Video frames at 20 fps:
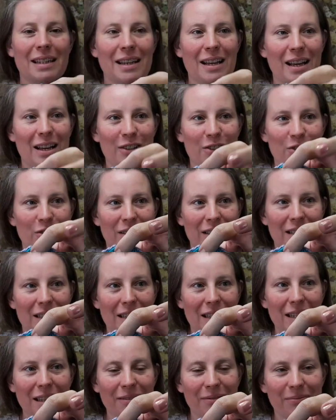as you can
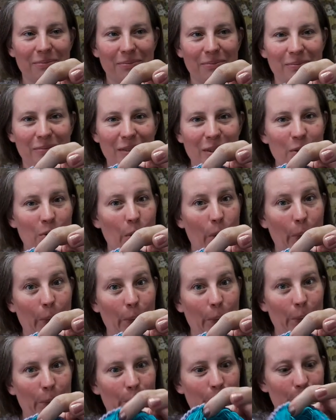see.
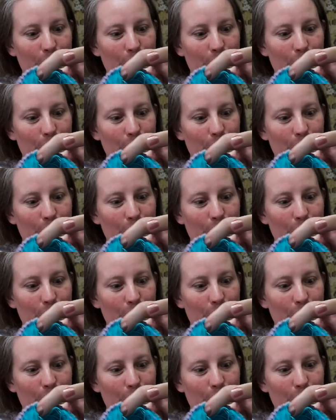So